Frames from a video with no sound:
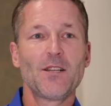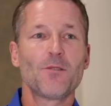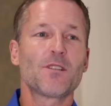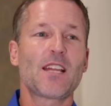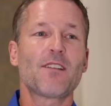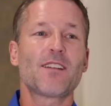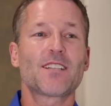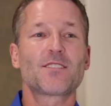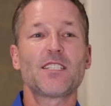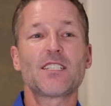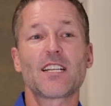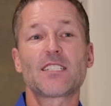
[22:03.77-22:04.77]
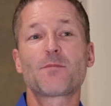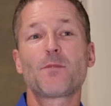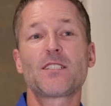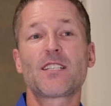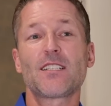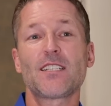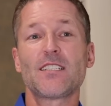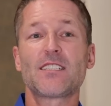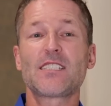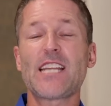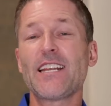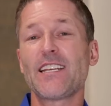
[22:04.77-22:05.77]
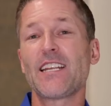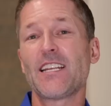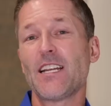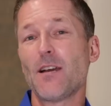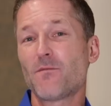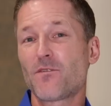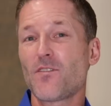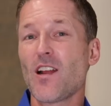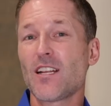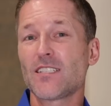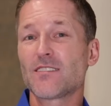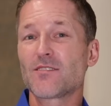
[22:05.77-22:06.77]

without actually explicitly stating it up front,